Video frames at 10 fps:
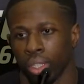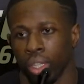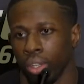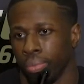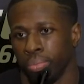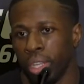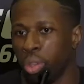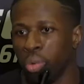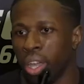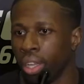you know,
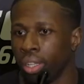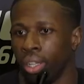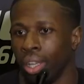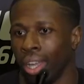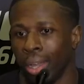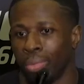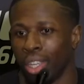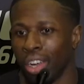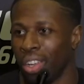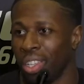either way, I'm
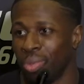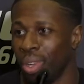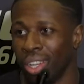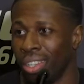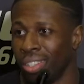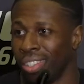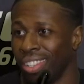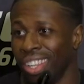sorry. It is what it is.